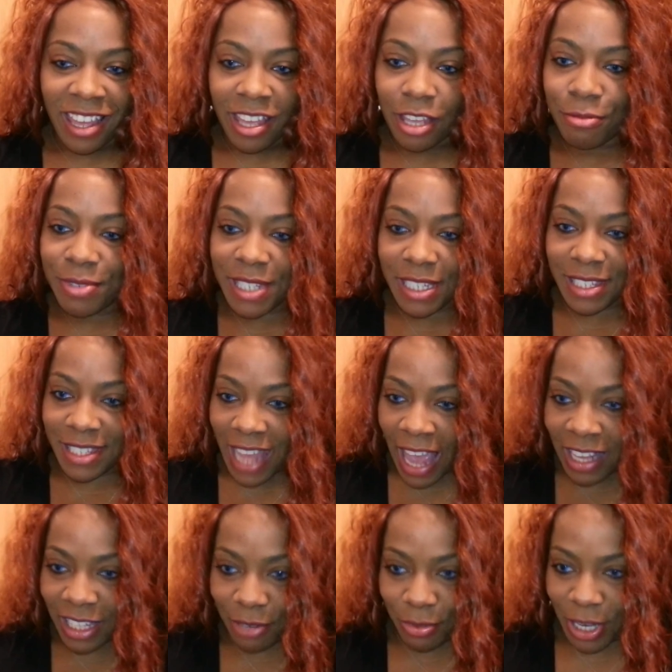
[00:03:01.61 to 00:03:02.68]
It was
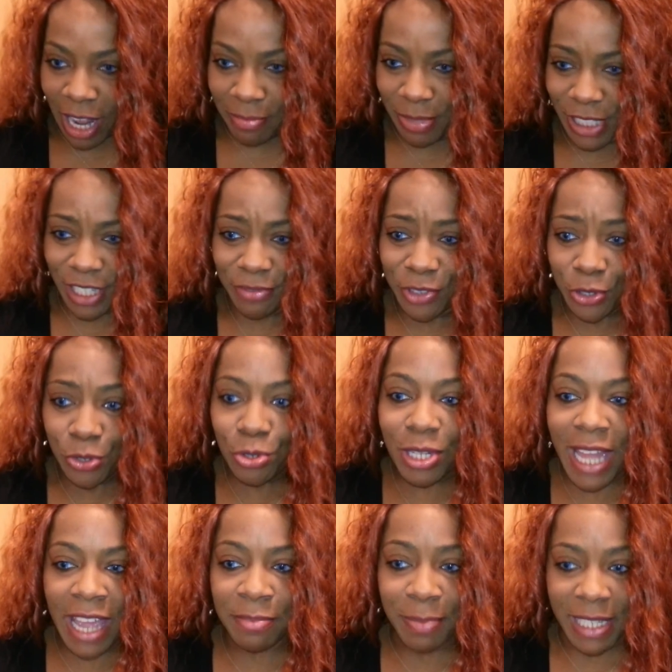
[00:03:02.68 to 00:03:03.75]
exactly what I believed. You
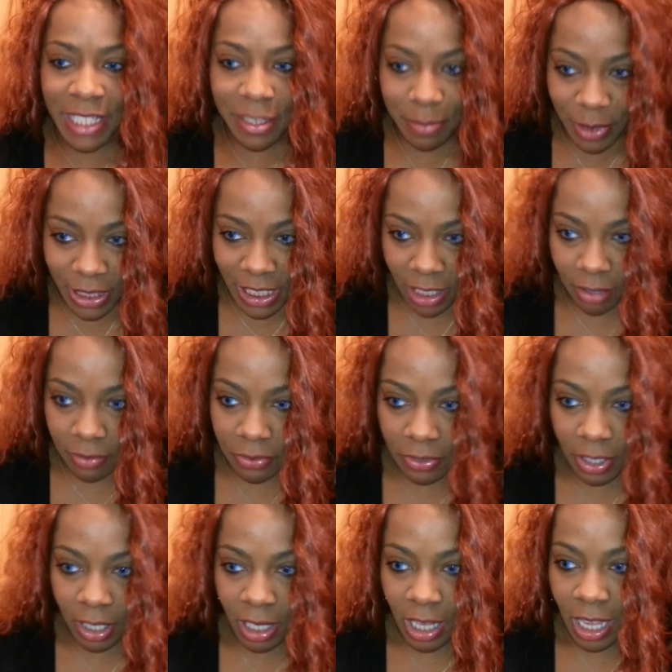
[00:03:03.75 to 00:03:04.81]
led me to believe.
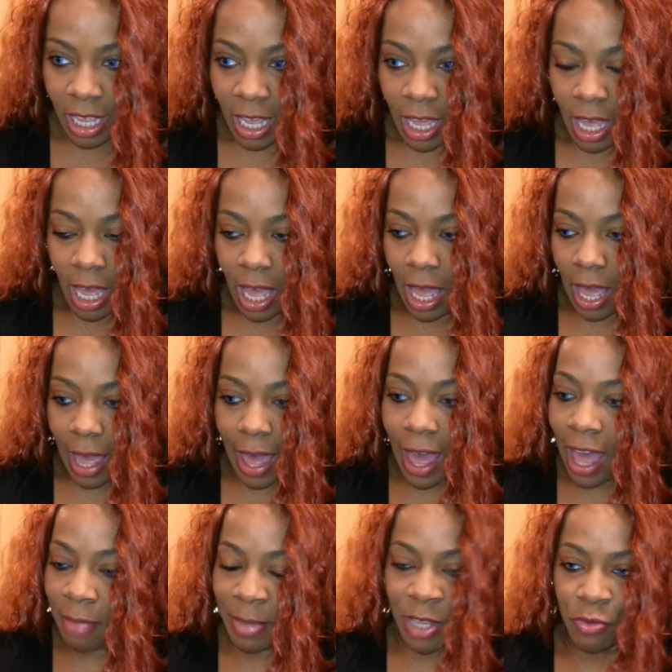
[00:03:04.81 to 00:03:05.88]

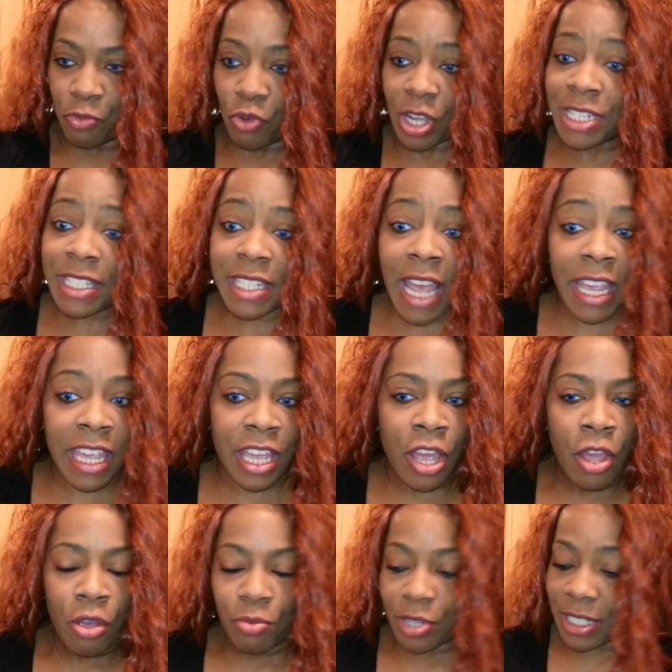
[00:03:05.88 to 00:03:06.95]
I mean, one second,
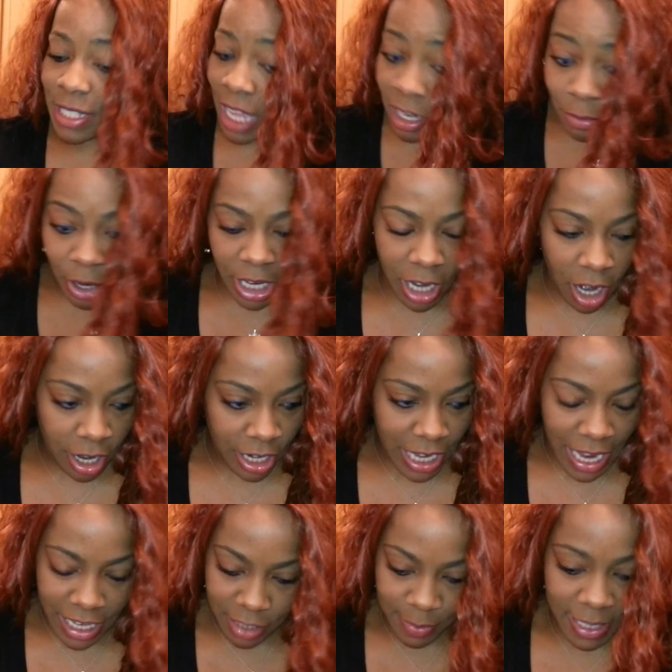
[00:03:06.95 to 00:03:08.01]
we're celebrating our
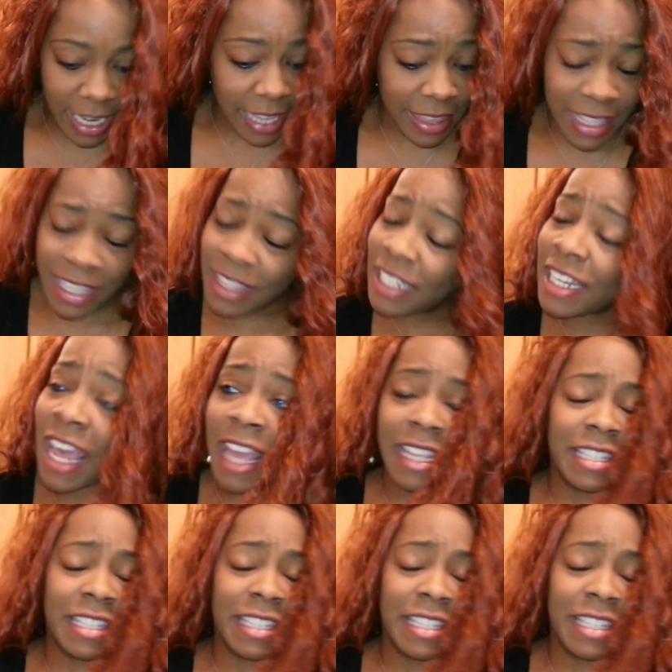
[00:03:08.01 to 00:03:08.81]
engagement, and then the next...